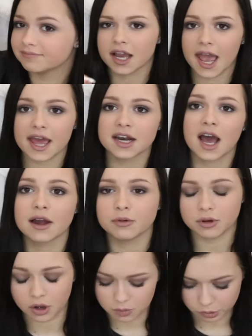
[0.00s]
Again, I
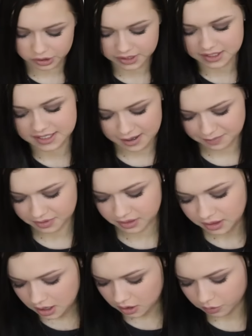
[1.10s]
will go more in depth
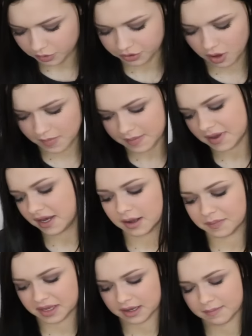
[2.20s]
with all my
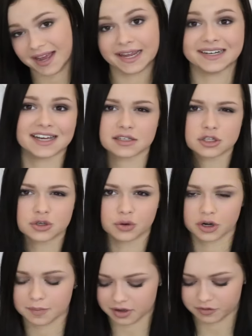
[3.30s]
makeup in my desk
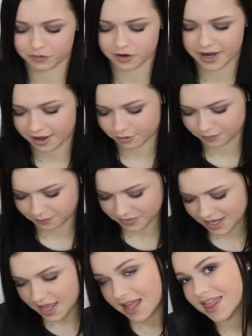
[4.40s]
tour, but for now,
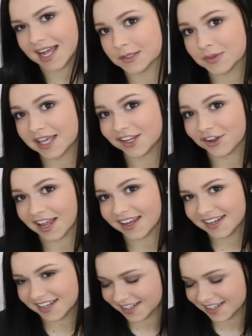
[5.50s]
that's what they look like.